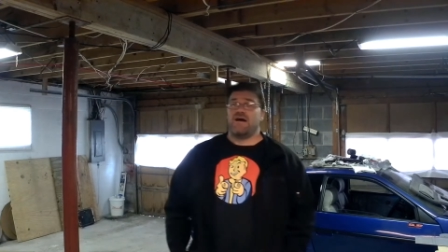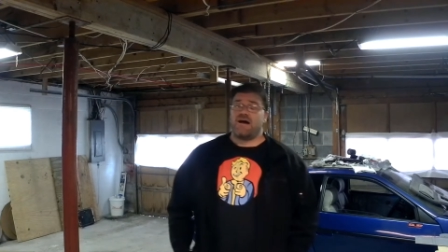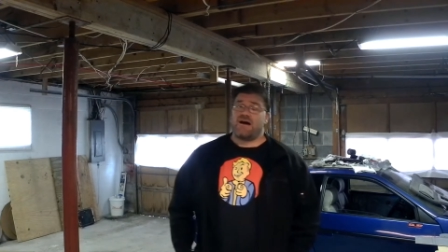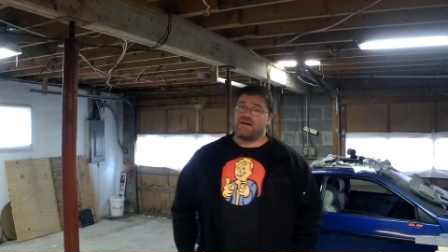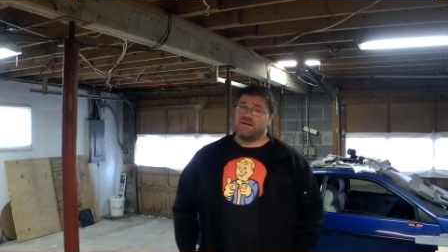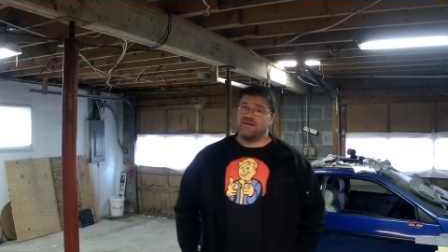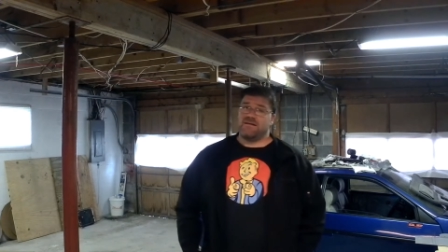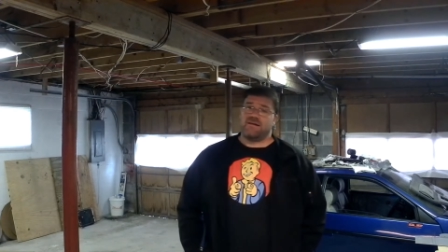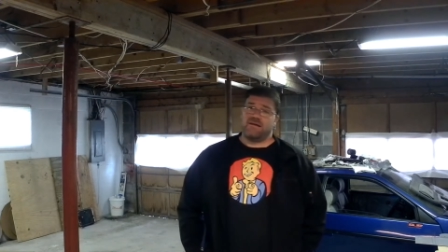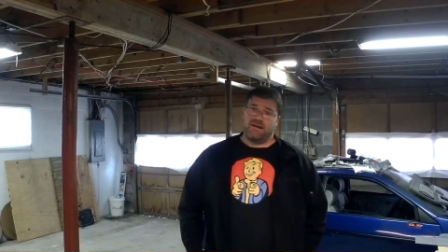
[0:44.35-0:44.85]
I
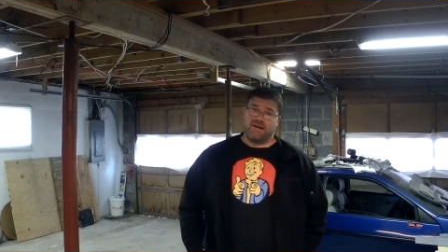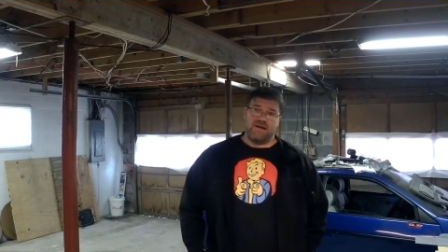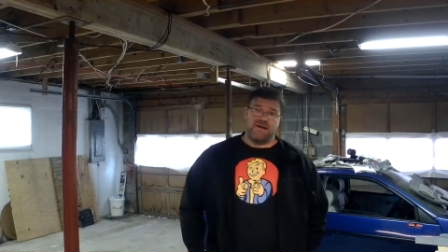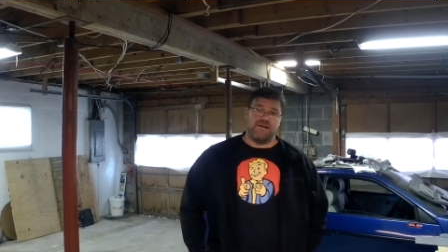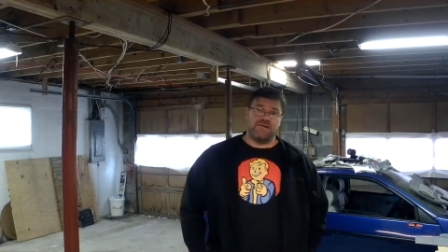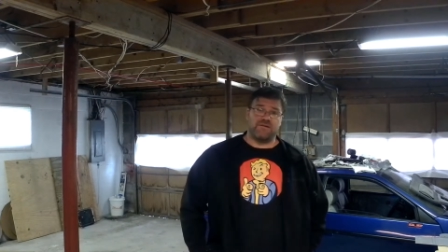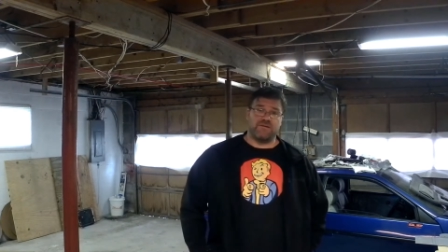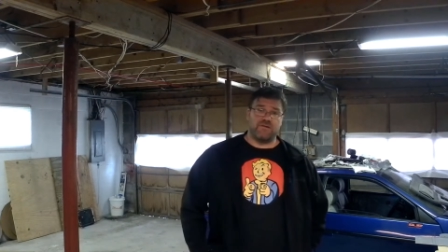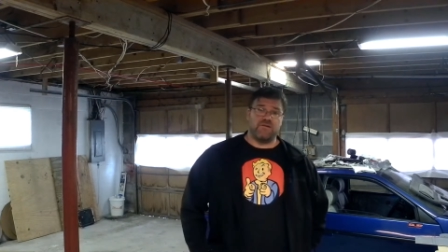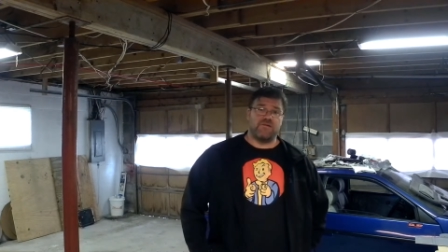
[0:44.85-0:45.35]
need to get a
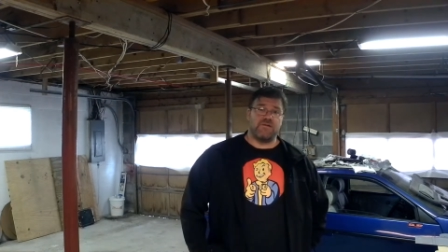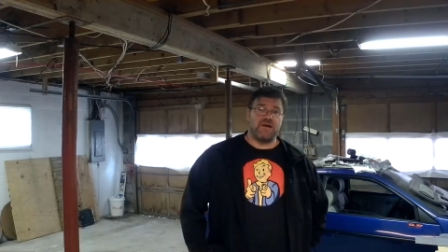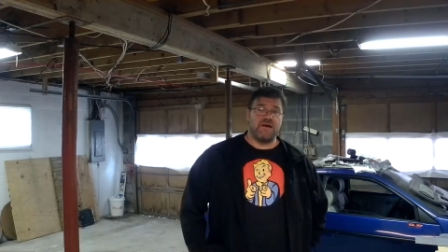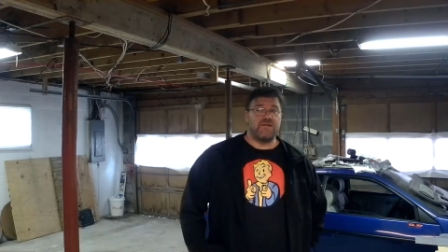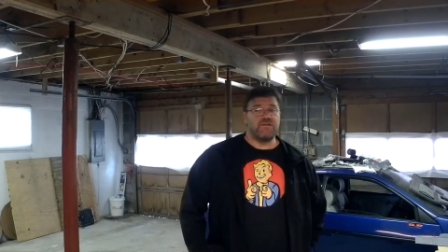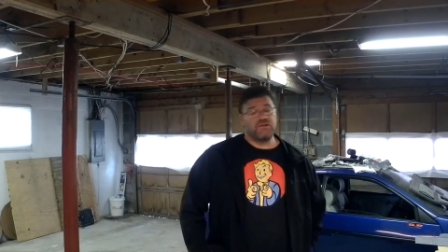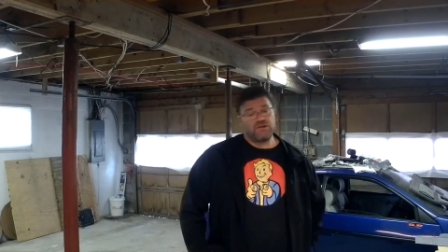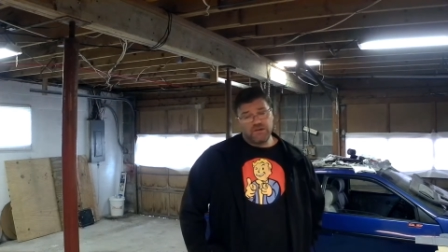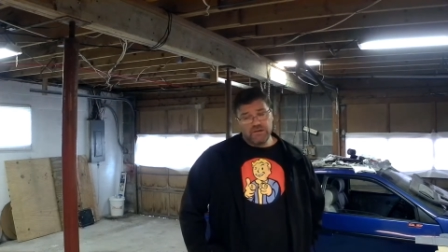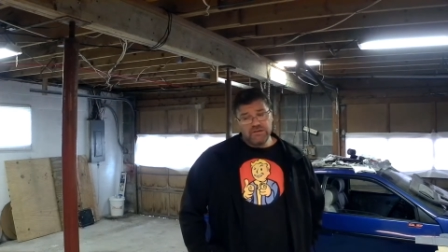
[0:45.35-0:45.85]
handle on
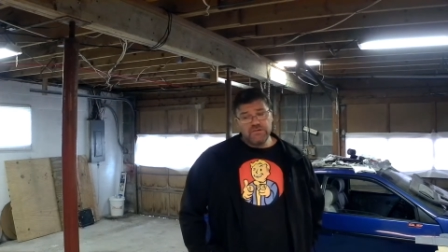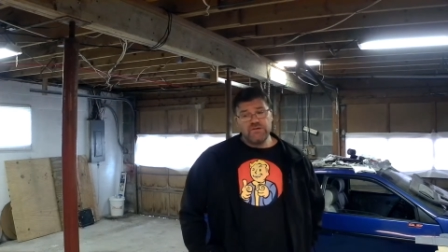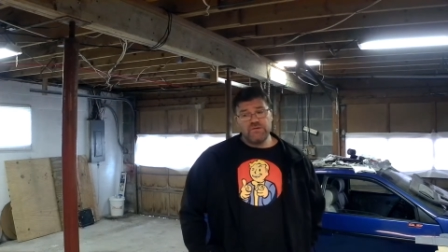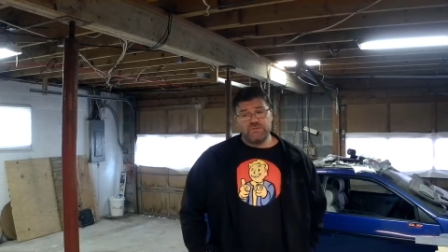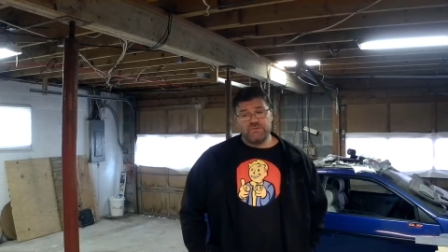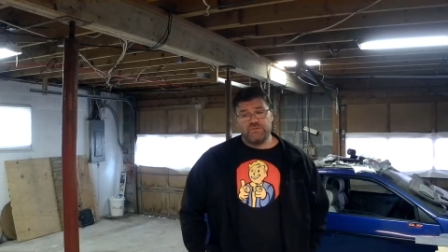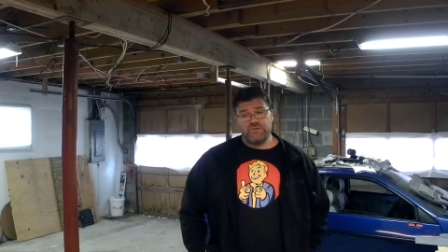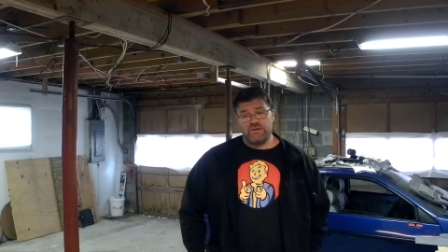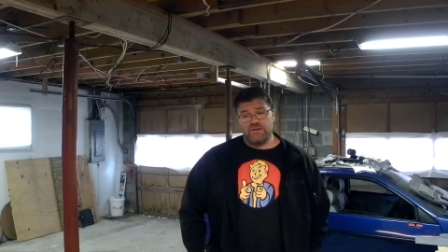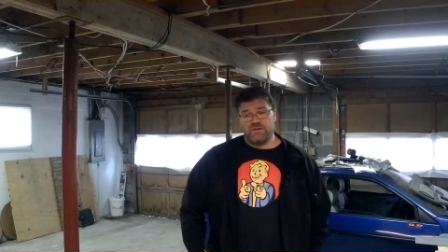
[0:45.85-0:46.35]
that. The good
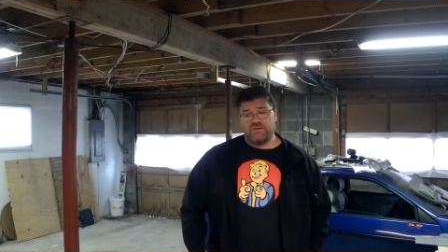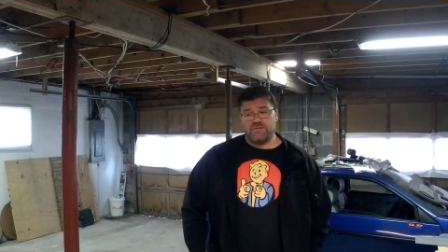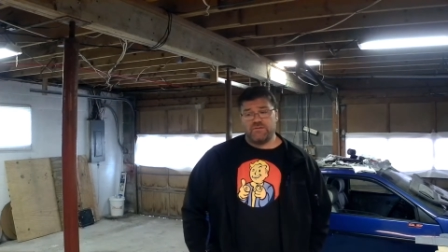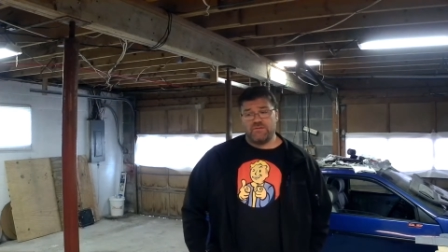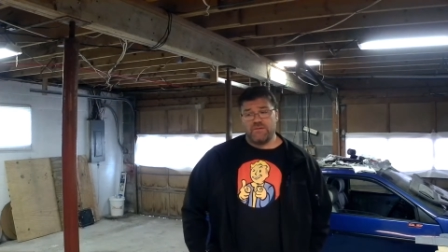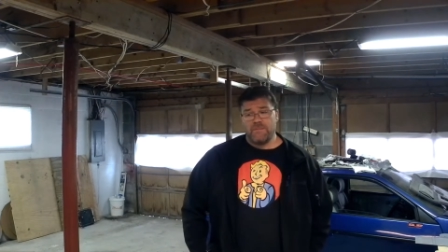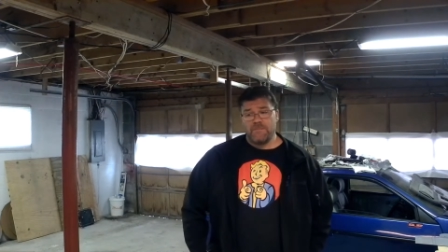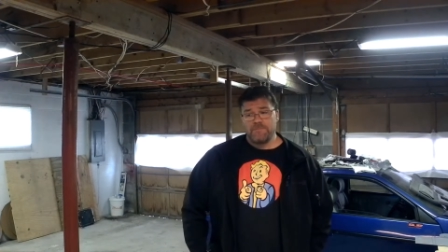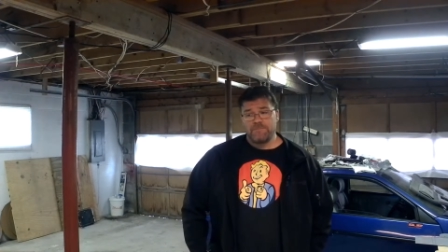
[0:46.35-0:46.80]
news is